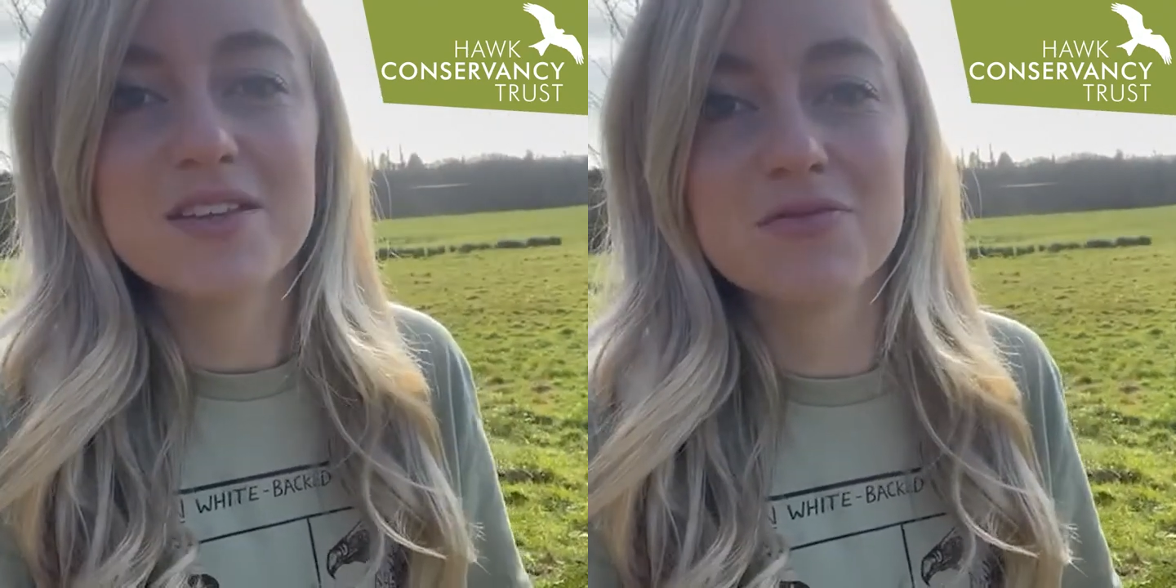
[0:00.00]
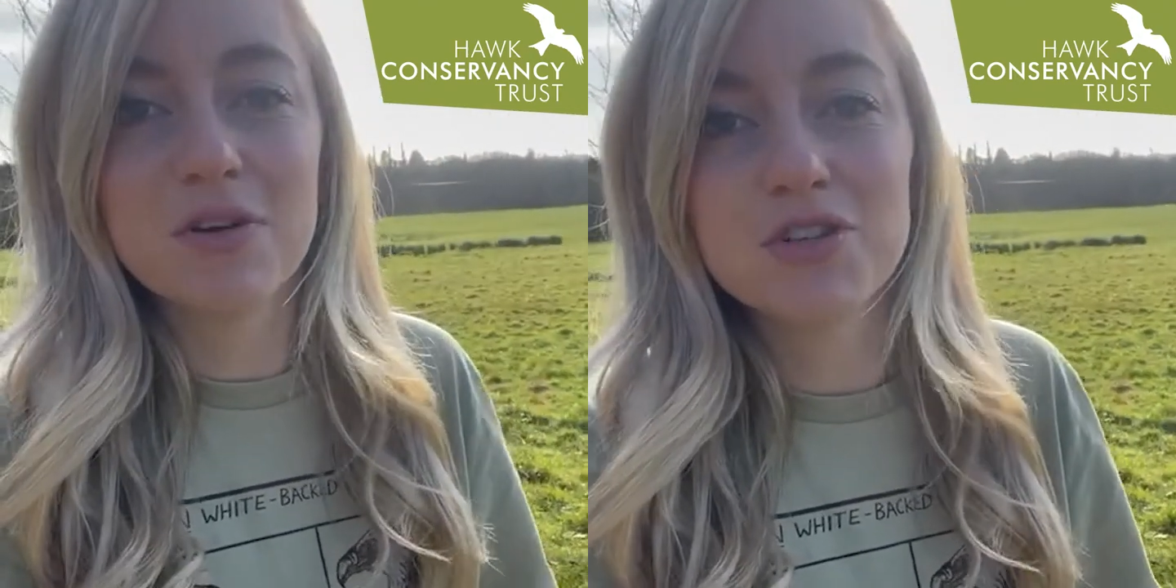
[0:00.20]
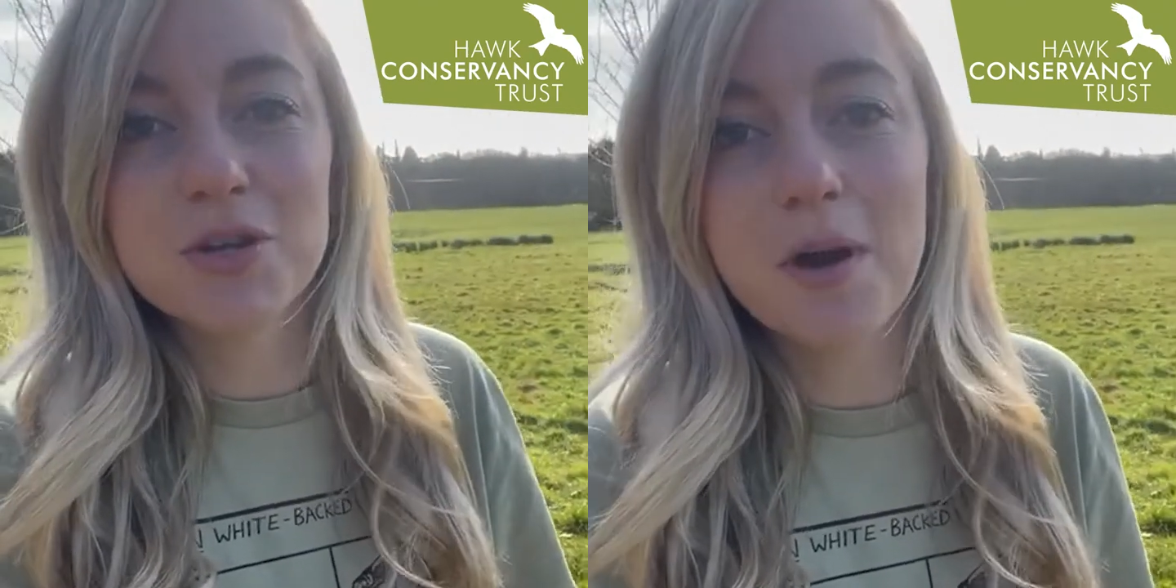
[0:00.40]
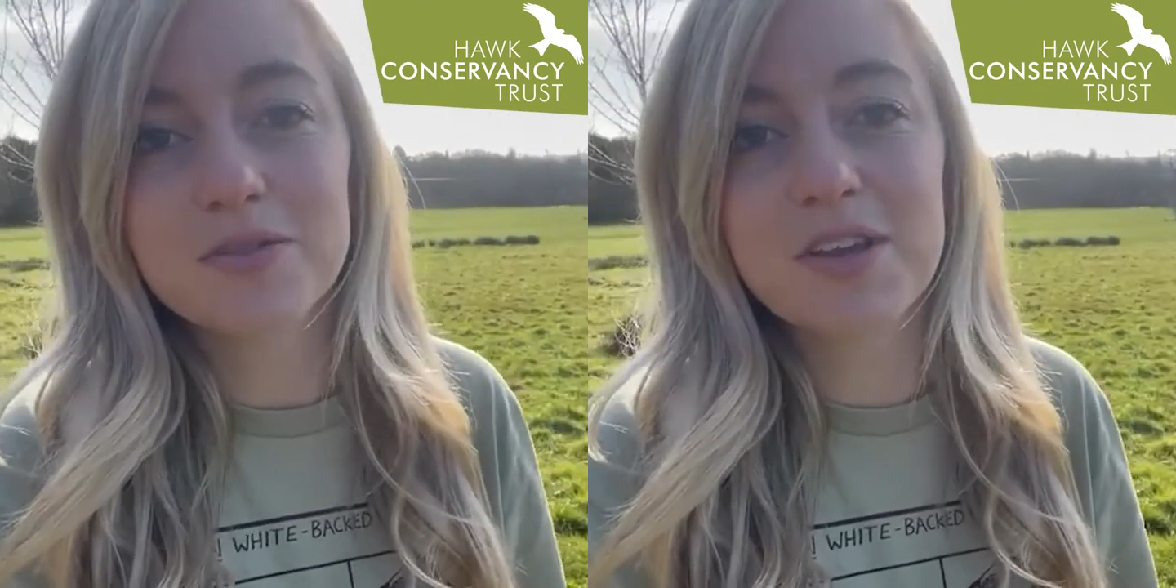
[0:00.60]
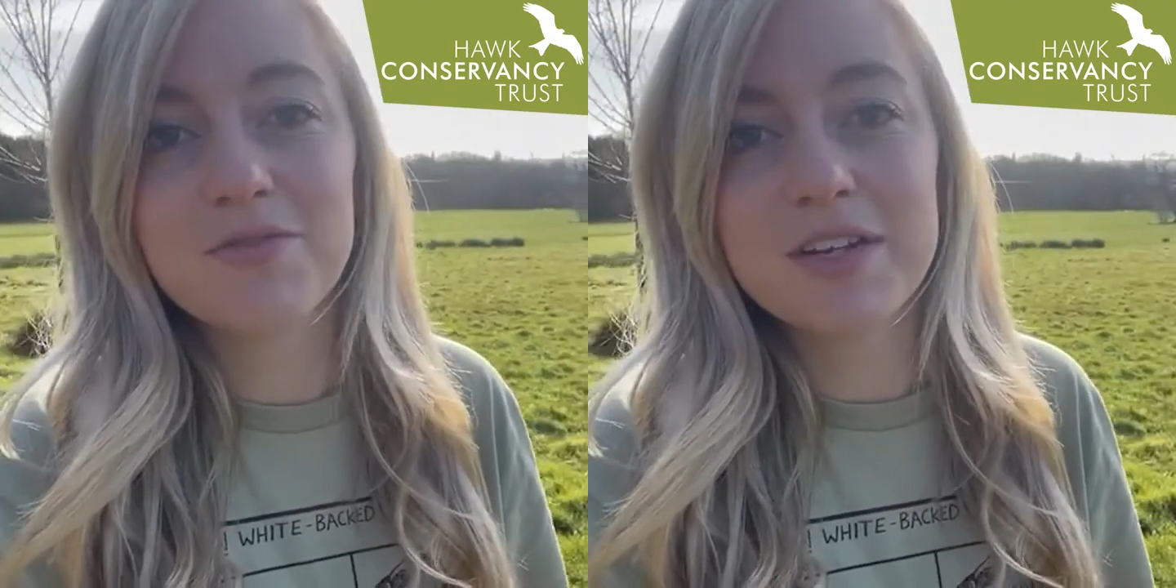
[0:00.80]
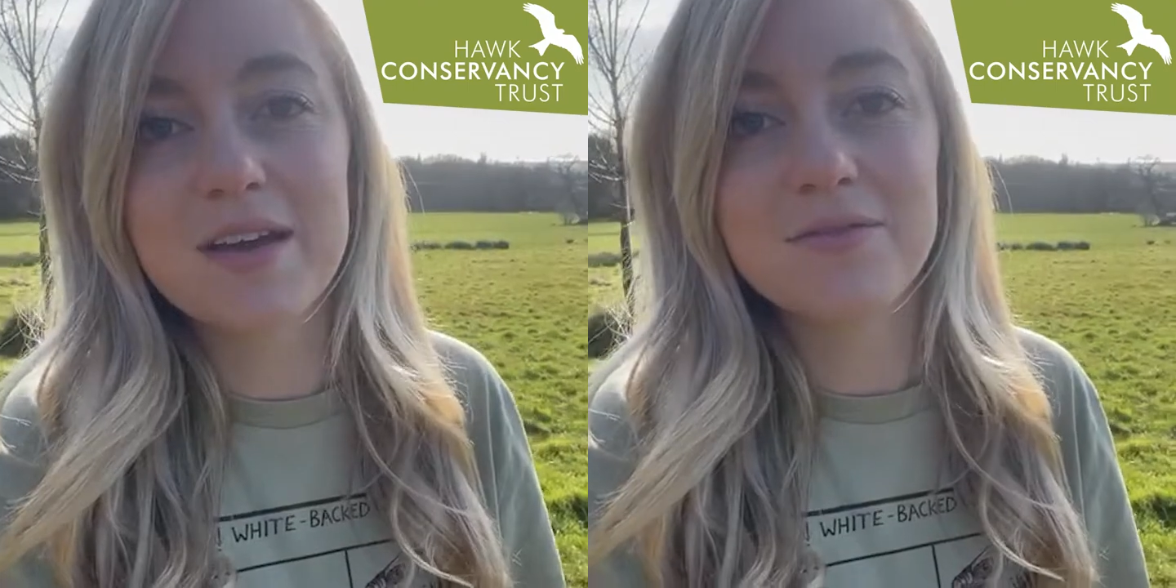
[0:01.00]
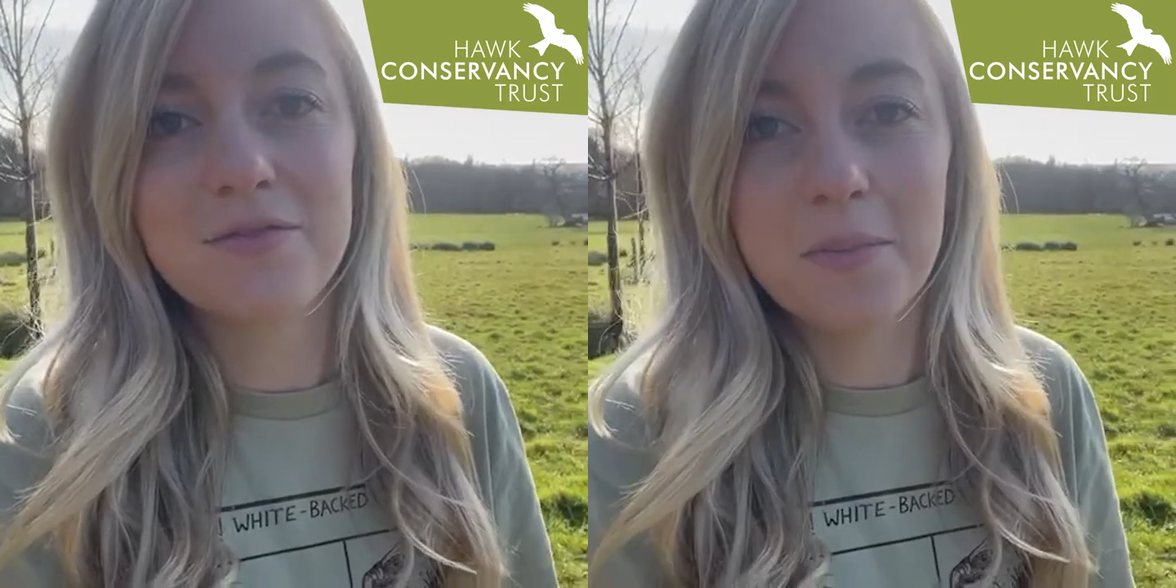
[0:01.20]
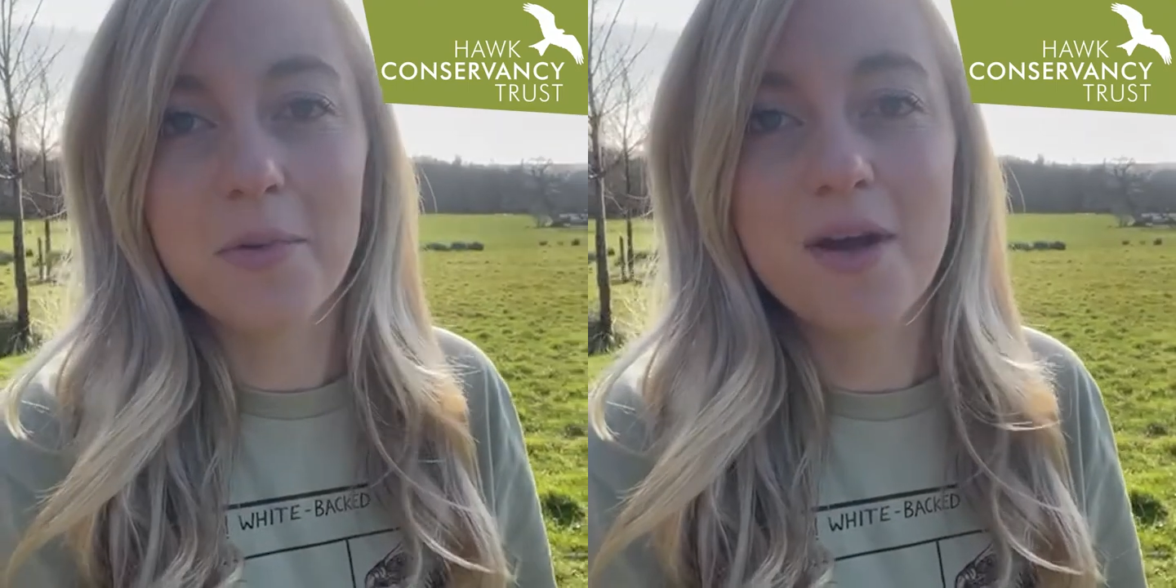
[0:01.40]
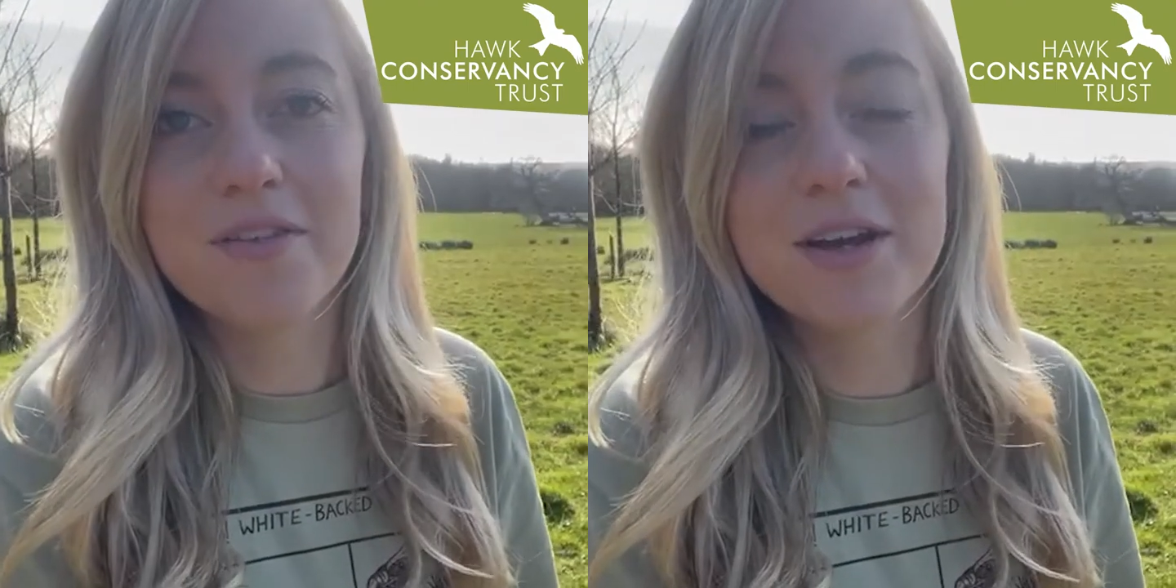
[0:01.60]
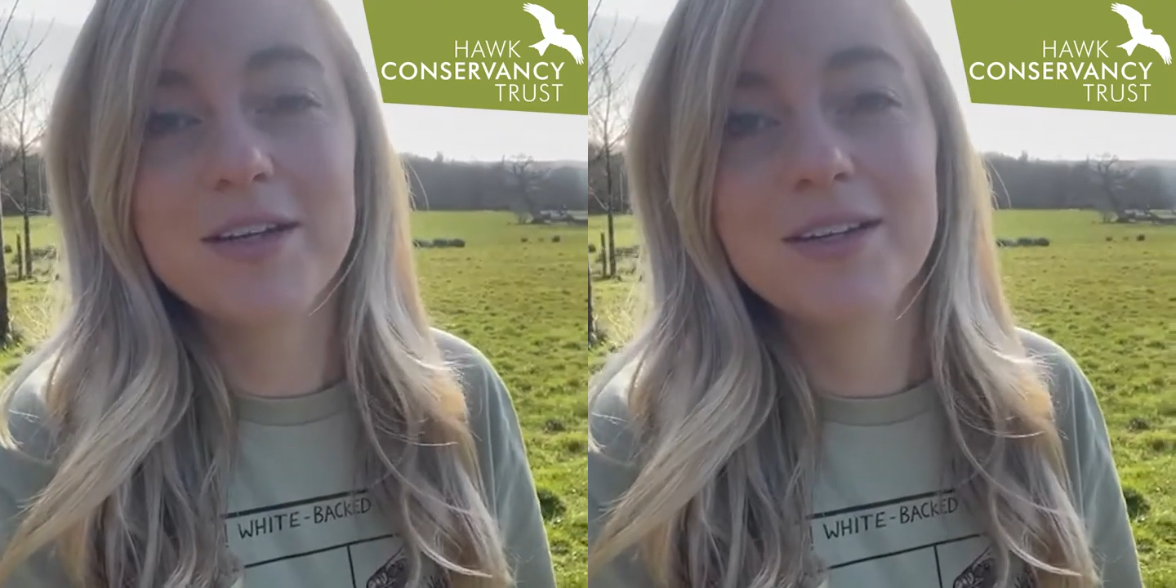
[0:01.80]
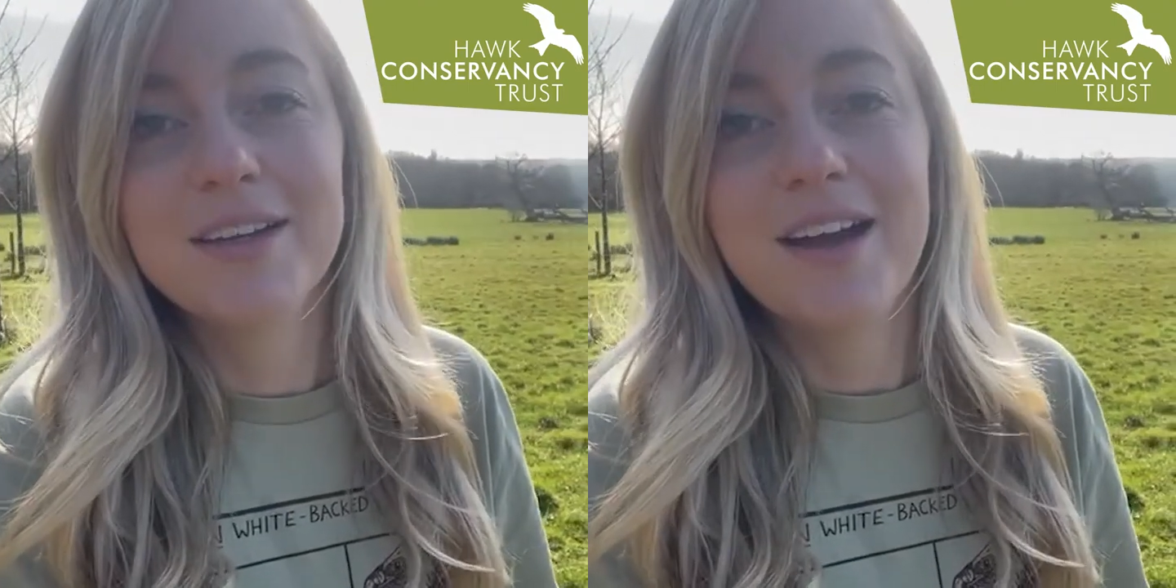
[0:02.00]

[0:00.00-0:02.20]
to run two miles every day in February,